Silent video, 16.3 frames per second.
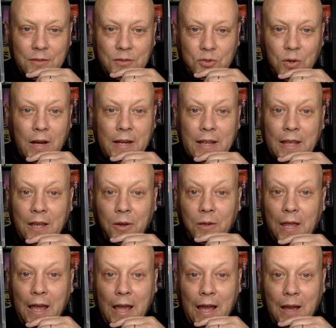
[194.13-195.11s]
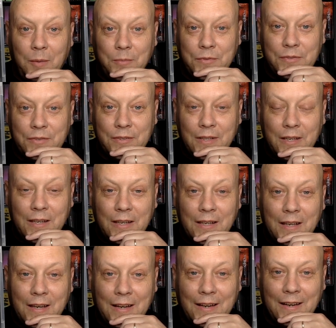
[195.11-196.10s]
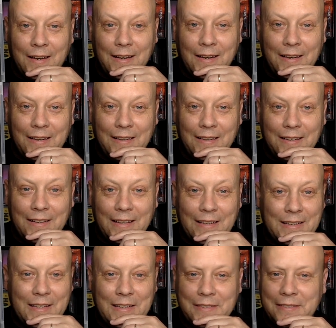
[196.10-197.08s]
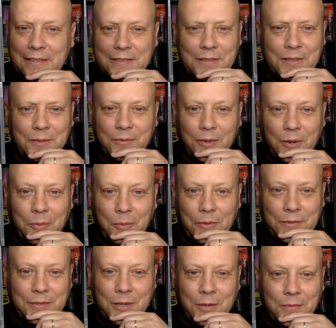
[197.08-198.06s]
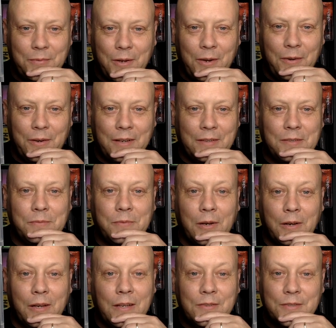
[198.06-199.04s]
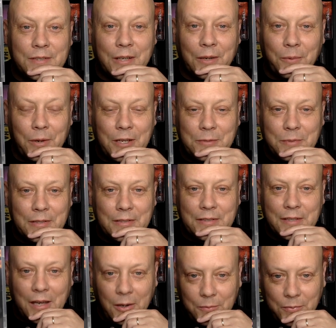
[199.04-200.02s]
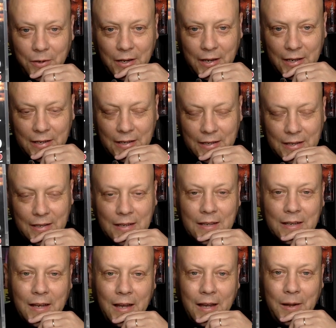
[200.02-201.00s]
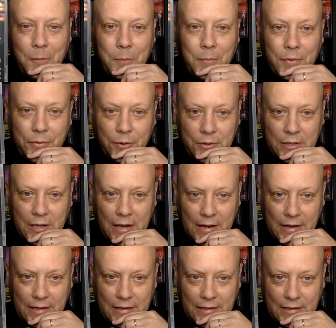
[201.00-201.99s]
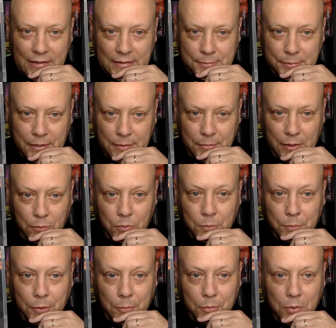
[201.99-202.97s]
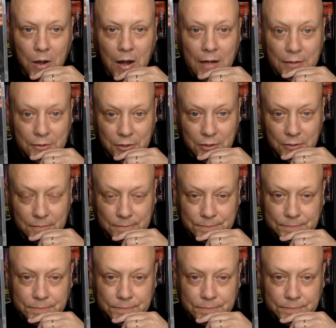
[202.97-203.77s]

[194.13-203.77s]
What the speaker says: trying to hail cabs. And he sits in the front with a cell phone. It's a very interesting arrangement. It's kind of funny. The third guy is played by Rupert Proctor,